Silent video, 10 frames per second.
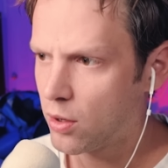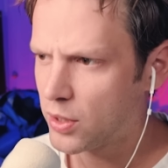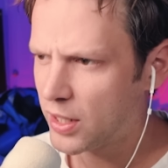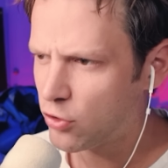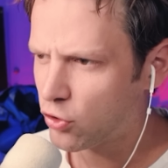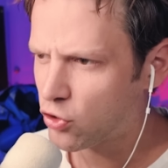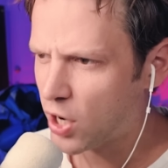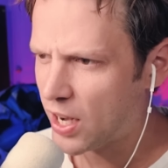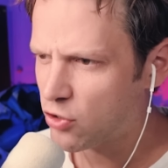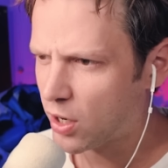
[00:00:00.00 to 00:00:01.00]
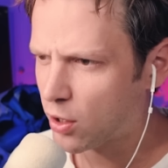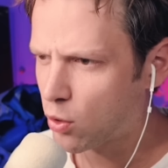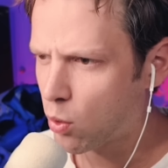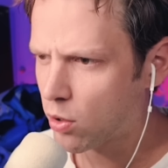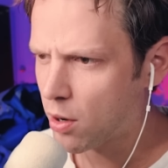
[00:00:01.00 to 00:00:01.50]
Did it just change out of the
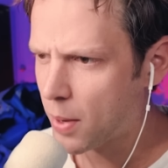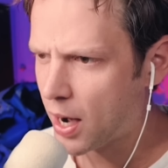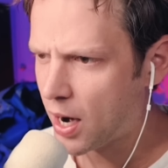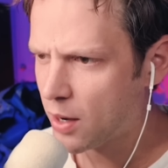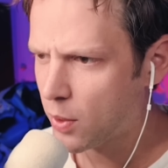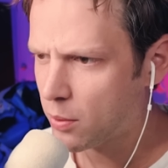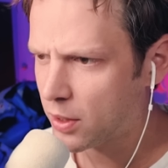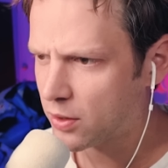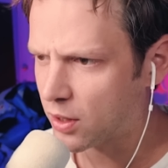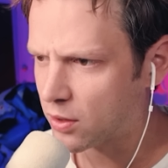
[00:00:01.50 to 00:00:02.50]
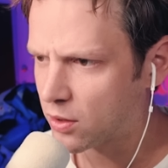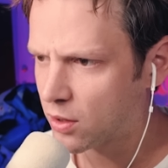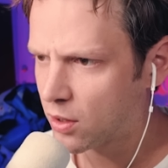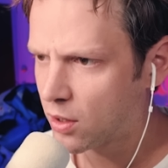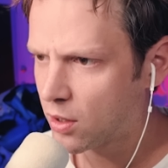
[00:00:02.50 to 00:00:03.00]
corner of my eye? Wait, what is this?
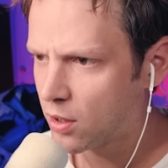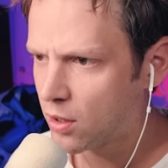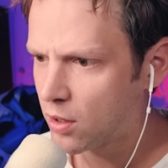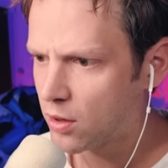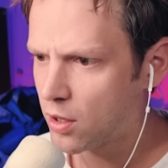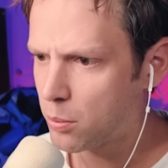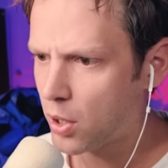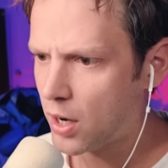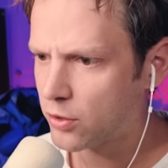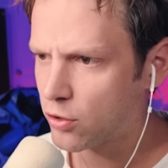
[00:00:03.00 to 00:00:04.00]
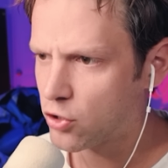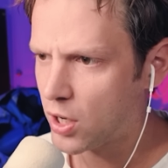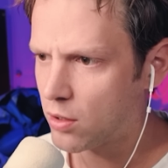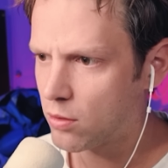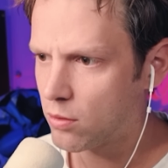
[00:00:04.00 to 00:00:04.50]
The blocks are cha-
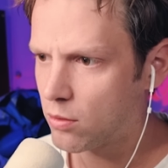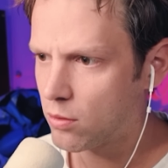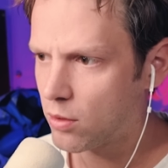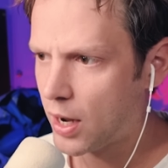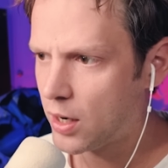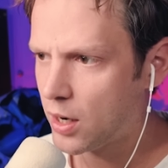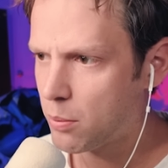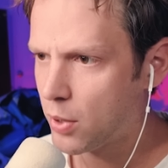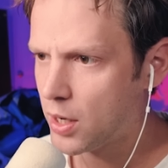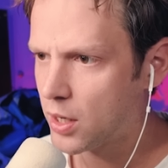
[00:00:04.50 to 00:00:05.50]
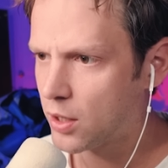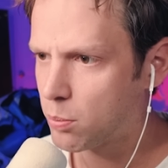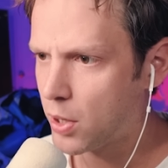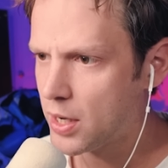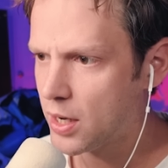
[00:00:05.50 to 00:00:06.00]
How did I break it? It's
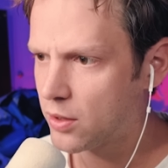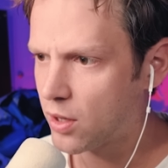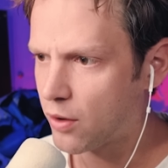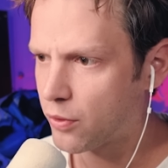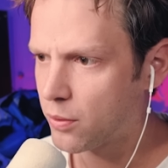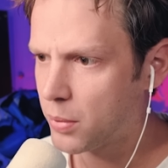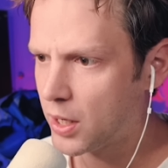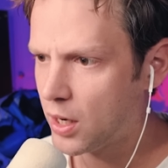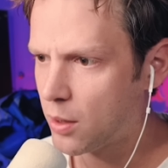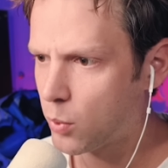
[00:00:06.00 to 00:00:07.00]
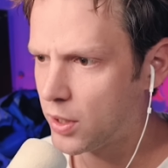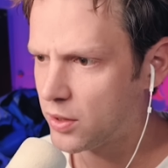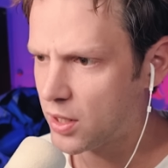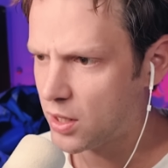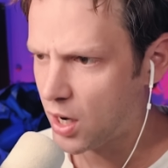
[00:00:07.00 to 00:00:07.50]
breaking stuff. Pick it up. What
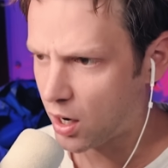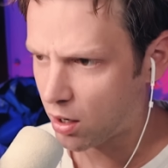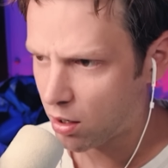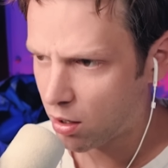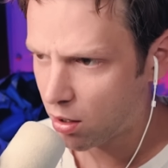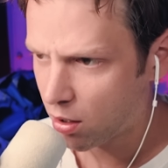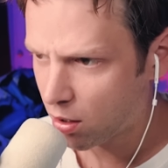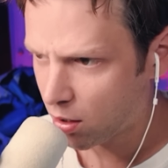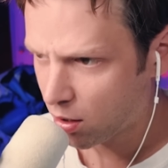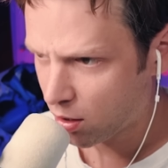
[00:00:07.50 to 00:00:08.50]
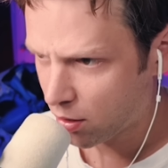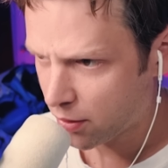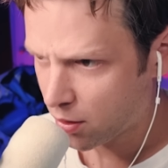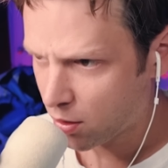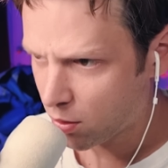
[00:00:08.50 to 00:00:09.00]
is in there?
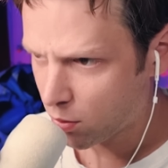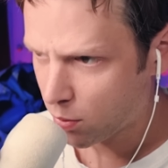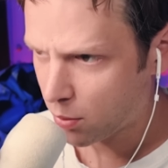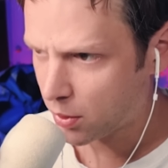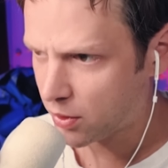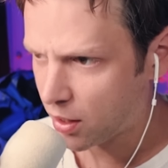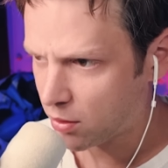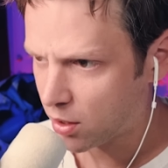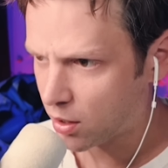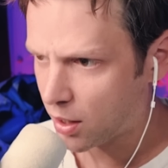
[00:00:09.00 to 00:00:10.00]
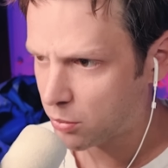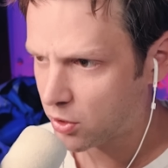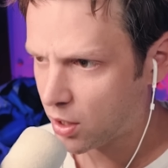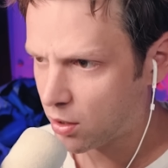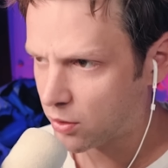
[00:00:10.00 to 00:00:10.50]
Wait, what's down here? I'm
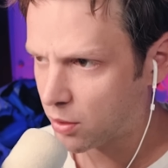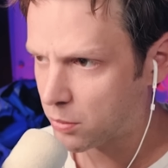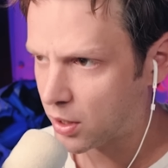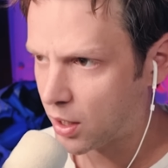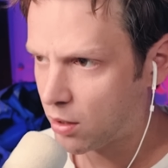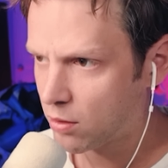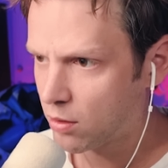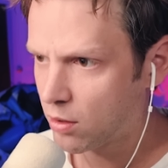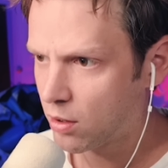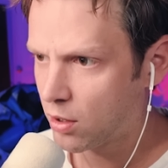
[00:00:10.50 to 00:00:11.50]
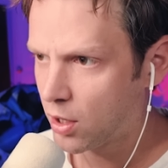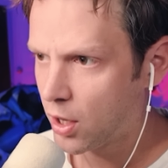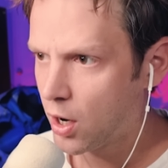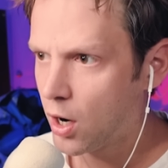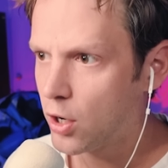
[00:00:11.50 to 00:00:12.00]
stuck on something now.
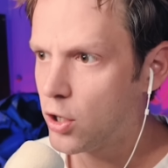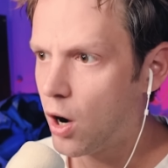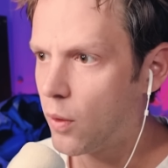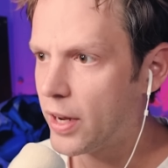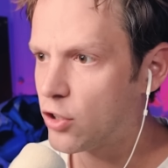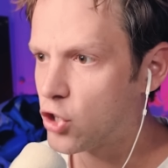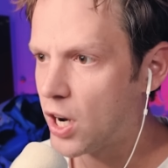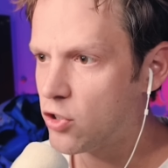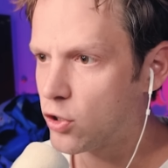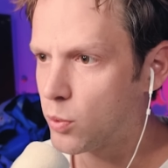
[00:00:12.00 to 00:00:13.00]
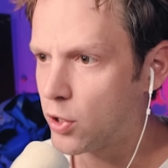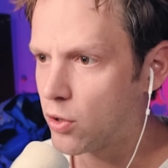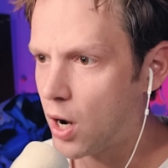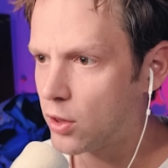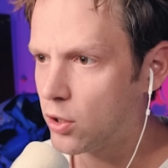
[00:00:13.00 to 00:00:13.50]
Yo, it changes when you're
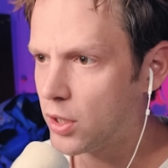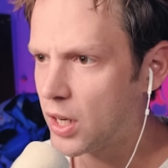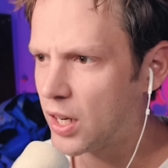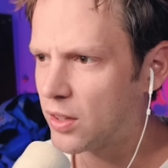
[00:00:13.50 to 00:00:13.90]
not looking.